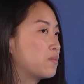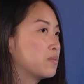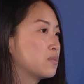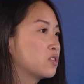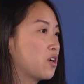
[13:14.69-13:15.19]

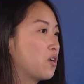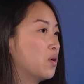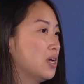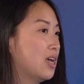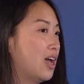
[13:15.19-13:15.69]

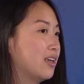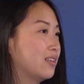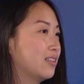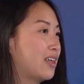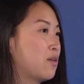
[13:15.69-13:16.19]
So
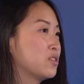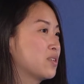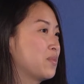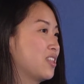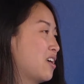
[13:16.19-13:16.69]
that was
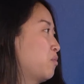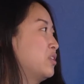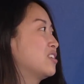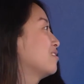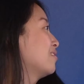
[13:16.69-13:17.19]
something that
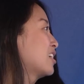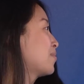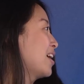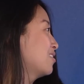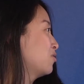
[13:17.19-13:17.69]
we didn't
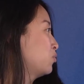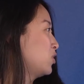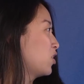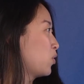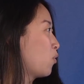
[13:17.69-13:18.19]
expect.
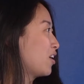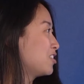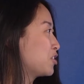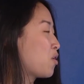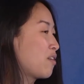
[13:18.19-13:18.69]
We
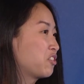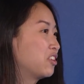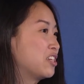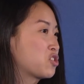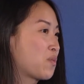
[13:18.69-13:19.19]
wanted to go after
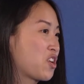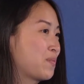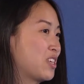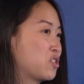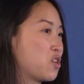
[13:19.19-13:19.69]
the leisure
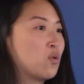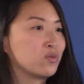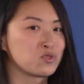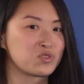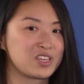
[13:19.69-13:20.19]
market because no one
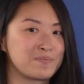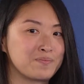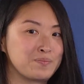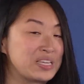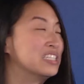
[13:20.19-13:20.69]
was really
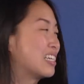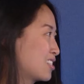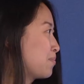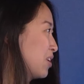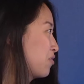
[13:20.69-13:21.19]
building
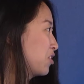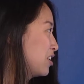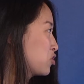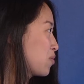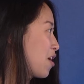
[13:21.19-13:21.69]
something for the
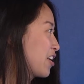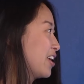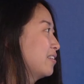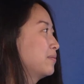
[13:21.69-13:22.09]
leisure market.